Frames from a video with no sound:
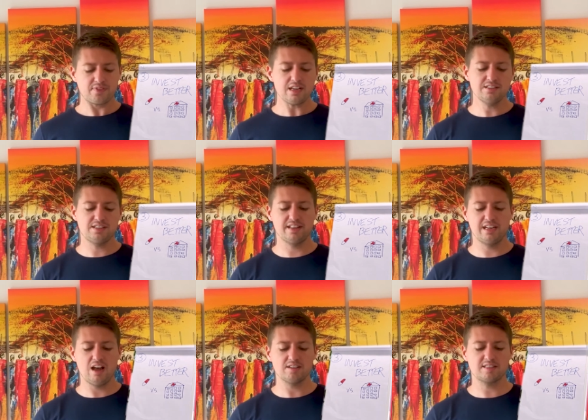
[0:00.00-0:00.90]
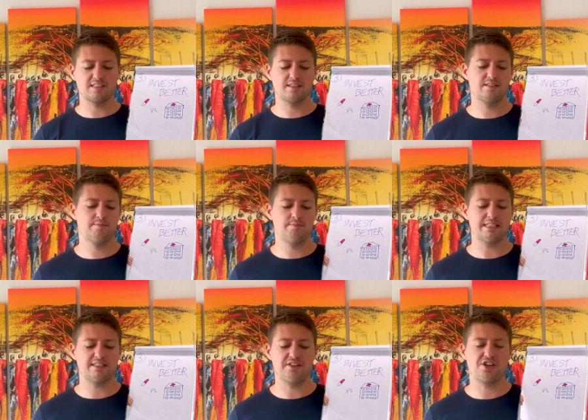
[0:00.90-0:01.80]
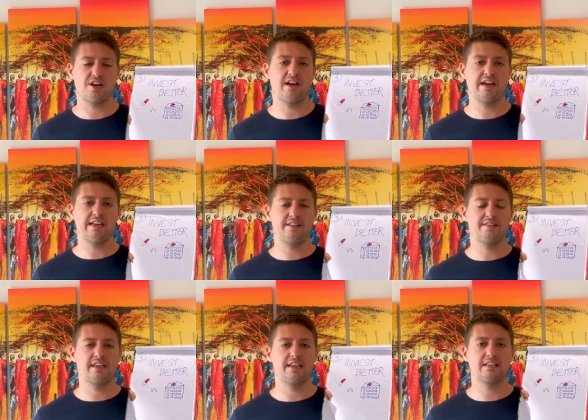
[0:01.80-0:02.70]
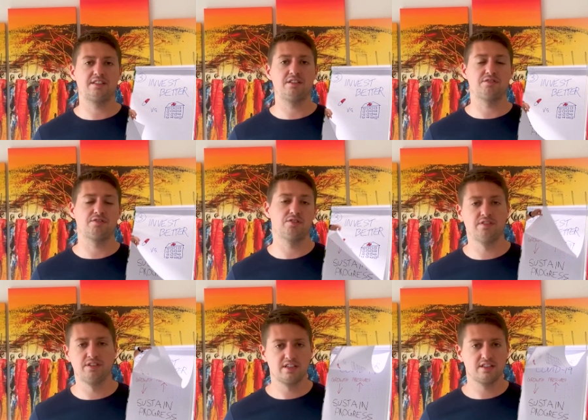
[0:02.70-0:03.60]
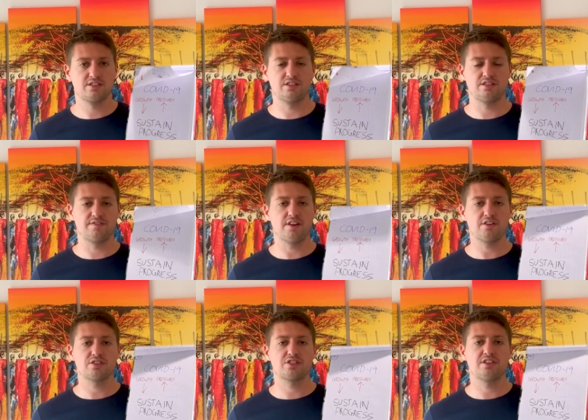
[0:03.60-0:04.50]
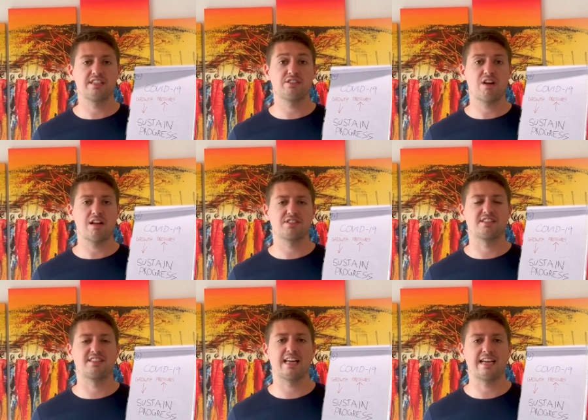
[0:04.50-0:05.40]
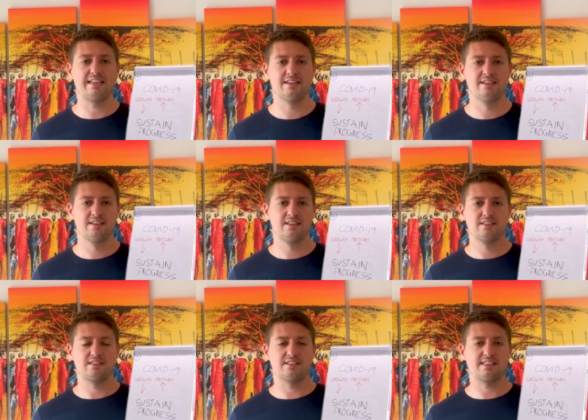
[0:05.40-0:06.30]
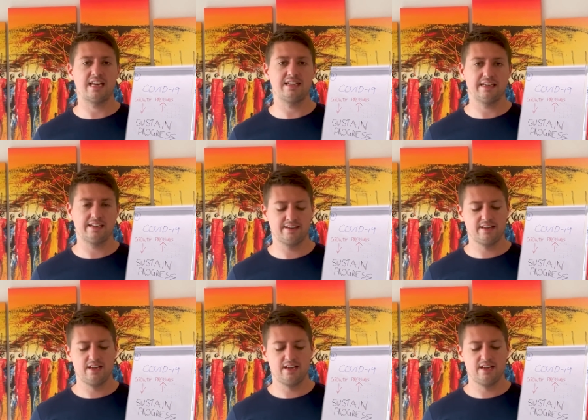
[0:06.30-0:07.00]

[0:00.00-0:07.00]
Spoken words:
So the last message I think it's useful to focus on is around sustaining.